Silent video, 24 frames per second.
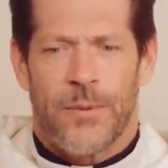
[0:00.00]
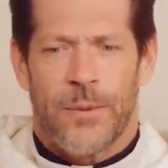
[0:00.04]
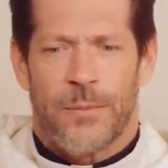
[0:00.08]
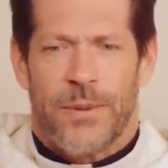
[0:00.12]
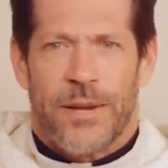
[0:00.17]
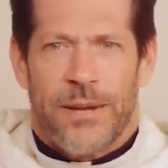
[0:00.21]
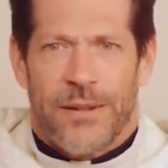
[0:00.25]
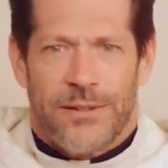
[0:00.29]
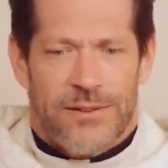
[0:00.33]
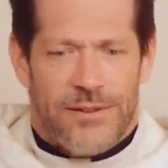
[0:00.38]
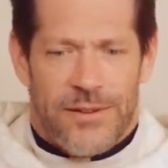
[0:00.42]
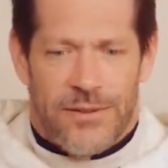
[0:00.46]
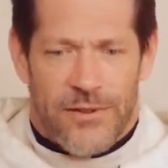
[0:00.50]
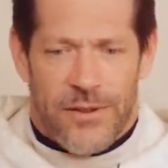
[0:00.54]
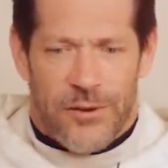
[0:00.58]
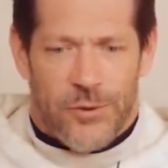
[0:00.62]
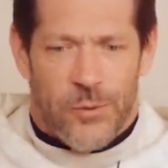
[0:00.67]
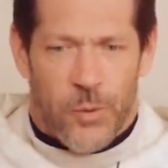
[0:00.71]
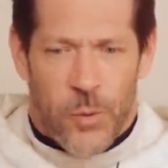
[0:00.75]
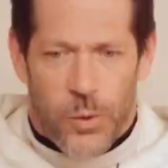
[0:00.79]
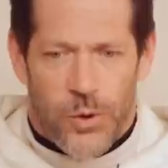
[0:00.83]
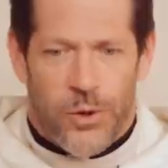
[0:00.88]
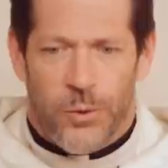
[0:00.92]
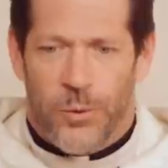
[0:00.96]
Because
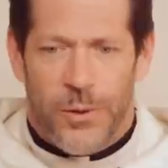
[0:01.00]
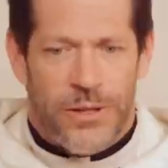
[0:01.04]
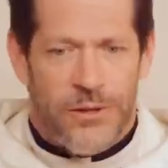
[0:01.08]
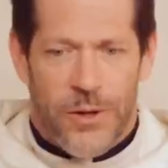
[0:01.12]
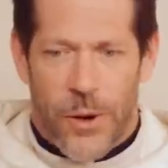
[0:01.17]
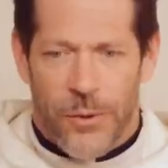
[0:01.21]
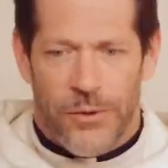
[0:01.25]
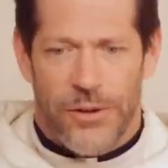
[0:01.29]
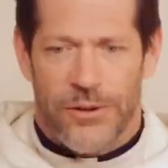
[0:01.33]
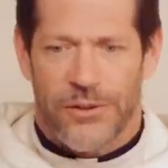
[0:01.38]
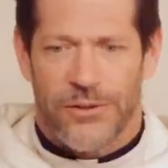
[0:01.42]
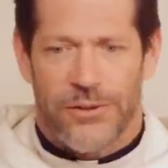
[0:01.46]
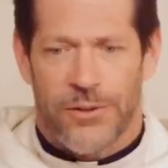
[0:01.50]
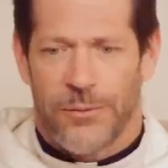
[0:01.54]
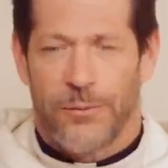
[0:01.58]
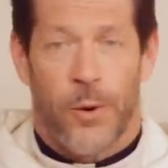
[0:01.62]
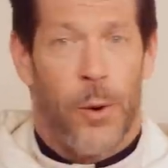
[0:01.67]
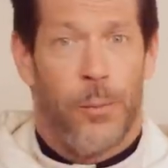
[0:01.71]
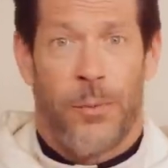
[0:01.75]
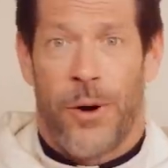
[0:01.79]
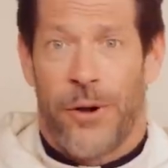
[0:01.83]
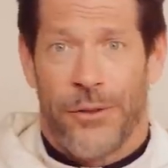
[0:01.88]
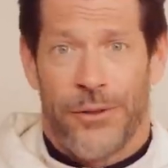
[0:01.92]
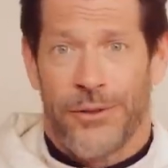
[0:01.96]
this world, we know this, and
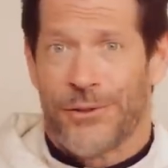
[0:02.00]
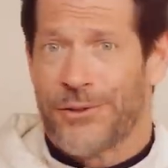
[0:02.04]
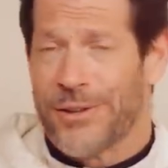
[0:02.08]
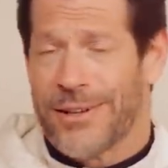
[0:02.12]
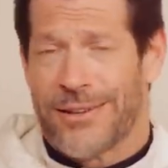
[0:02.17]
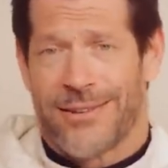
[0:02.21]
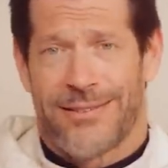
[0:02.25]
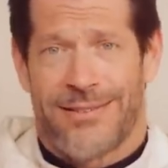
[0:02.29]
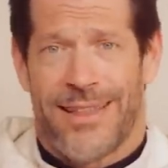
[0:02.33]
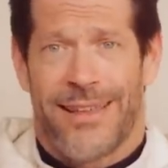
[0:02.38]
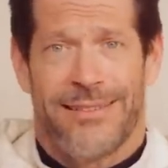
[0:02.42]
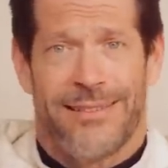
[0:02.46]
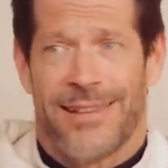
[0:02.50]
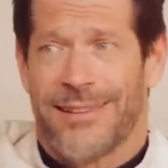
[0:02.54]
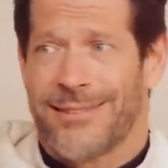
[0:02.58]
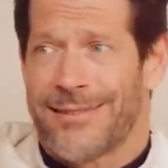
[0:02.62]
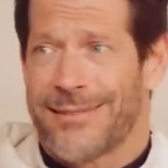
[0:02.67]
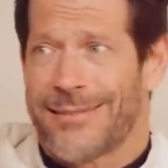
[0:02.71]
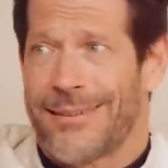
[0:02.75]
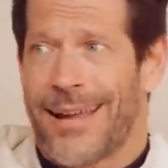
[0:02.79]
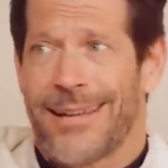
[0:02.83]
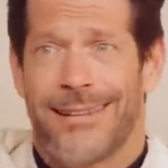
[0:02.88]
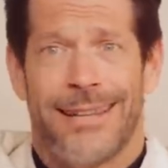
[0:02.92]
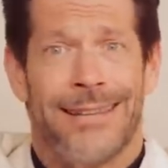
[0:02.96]
Pope Paul VI said
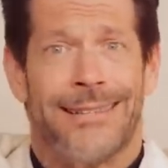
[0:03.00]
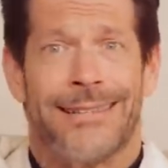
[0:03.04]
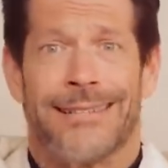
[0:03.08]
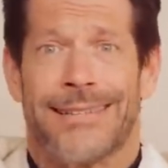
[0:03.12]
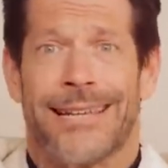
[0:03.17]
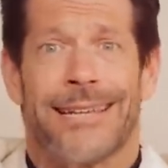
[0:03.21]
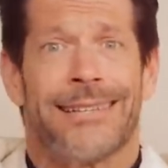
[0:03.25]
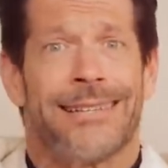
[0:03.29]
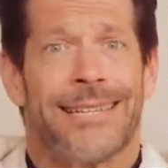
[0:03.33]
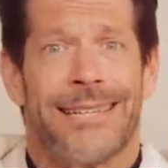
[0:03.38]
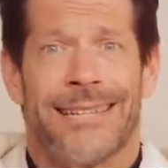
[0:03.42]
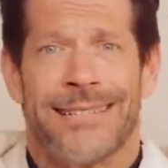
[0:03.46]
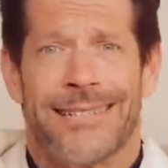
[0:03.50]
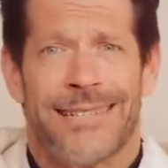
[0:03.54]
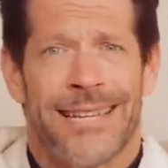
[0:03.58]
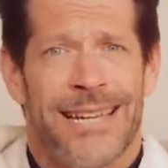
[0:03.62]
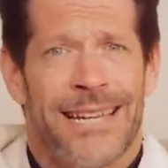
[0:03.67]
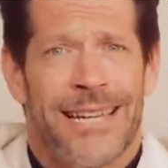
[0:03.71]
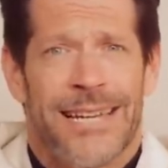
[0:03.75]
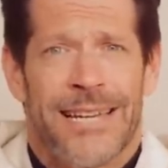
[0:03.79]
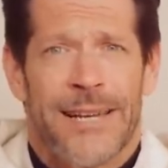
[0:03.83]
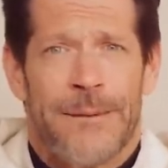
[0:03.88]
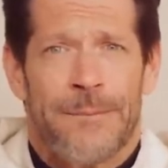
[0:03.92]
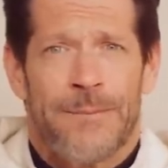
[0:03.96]
this in the 1960s,
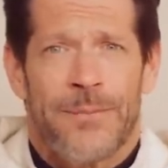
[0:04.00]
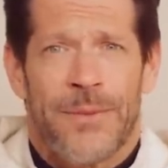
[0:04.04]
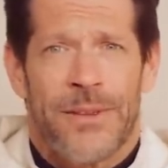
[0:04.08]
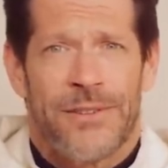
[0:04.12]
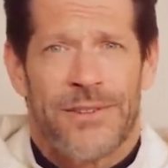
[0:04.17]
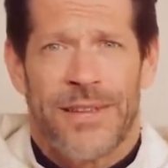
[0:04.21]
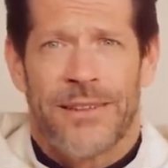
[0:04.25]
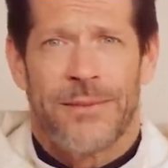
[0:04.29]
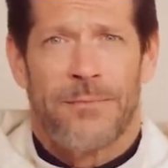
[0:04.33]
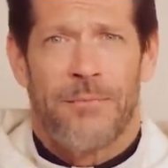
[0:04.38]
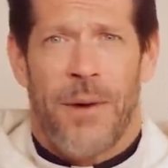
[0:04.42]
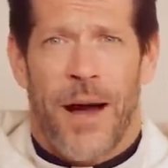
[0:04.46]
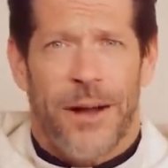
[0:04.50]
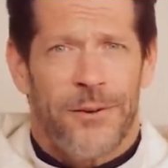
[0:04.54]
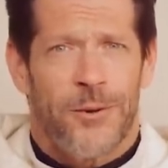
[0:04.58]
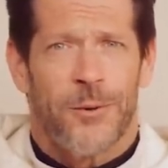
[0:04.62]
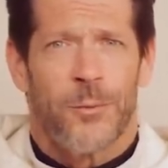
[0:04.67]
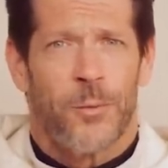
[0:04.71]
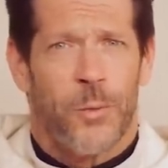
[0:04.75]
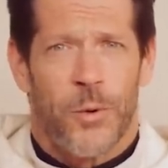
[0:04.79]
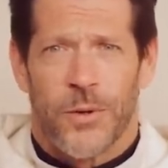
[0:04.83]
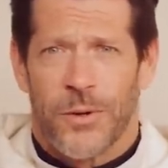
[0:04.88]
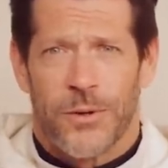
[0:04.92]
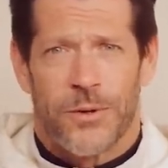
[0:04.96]
he said,
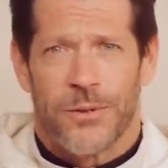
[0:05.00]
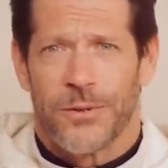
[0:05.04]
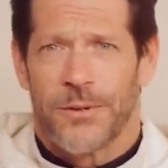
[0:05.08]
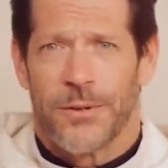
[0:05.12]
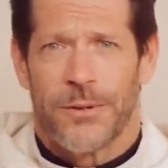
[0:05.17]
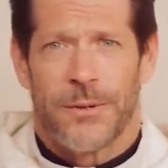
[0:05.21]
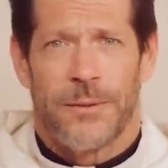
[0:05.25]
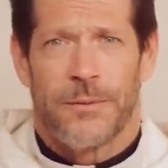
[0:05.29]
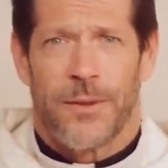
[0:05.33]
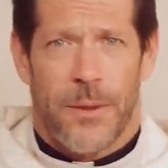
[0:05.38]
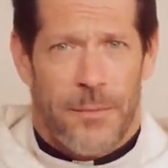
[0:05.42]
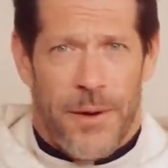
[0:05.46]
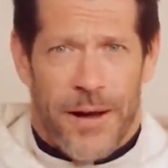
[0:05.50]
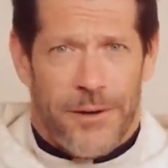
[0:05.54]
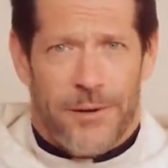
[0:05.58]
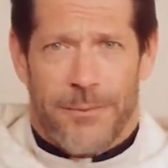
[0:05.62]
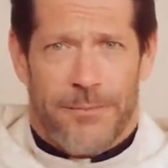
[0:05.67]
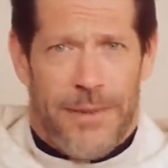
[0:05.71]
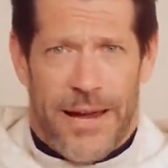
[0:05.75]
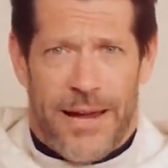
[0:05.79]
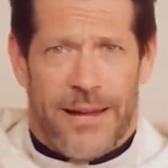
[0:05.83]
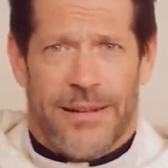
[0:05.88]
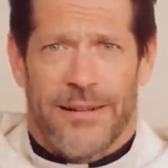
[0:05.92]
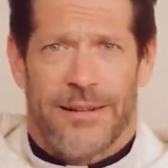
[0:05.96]
modern world, the
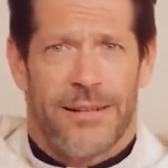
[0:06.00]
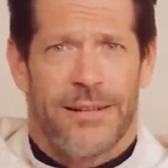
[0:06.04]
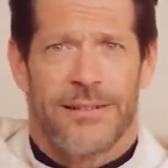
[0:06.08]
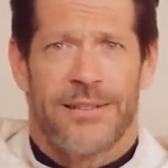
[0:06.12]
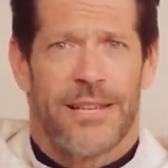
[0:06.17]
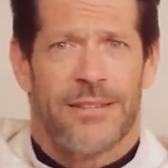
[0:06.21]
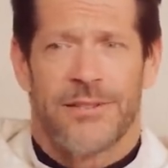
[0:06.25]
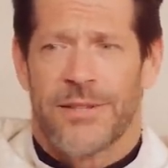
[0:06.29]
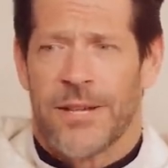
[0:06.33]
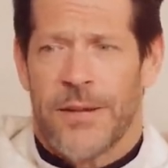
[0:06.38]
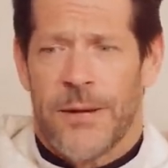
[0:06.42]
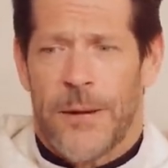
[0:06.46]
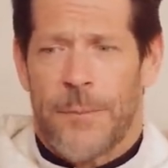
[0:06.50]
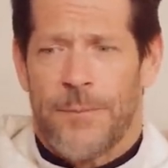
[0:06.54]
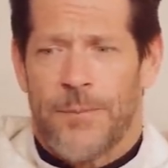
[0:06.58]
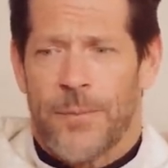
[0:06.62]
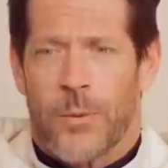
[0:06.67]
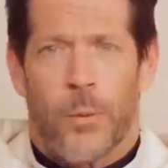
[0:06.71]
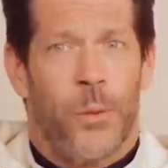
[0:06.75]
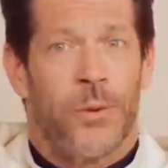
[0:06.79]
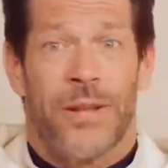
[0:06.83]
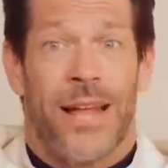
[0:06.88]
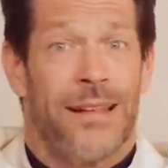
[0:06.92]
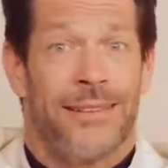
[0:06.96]
modern man, he says,
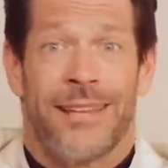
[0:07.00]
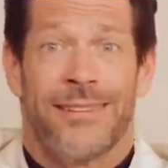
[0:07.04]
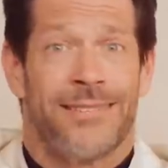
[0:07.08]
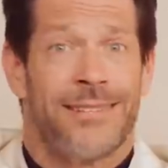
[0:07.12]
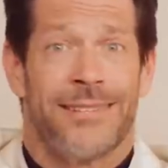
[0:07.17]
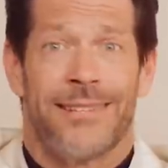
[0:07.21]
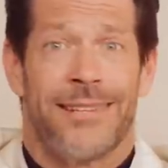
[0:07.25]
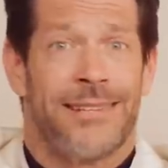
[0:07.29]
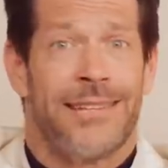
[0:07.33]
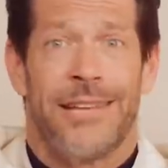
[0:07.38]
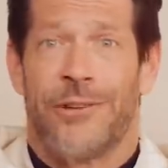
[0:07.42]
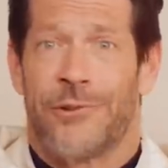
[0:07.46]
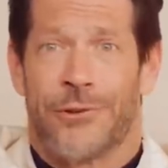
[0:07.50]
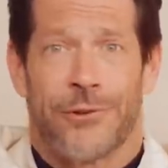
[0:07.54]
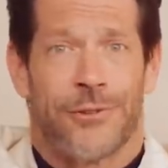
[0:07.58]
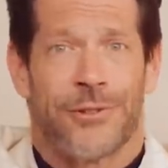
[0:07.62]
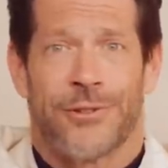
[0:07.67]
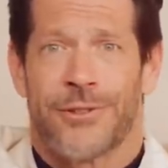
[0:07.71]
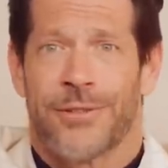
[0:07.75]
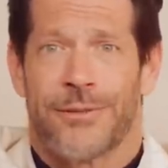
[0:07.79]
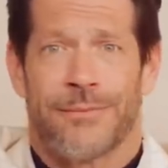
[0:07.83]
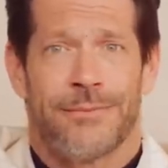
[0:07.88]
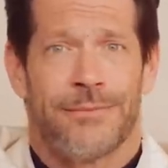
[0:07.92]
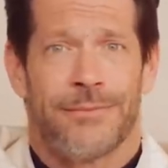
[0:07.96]
will not listen to
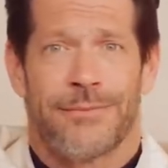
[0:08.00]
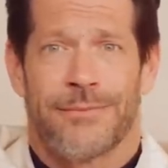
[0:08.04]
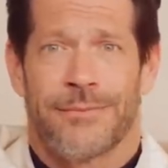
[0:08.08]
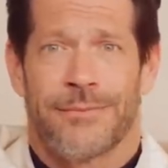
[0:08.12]
teachers,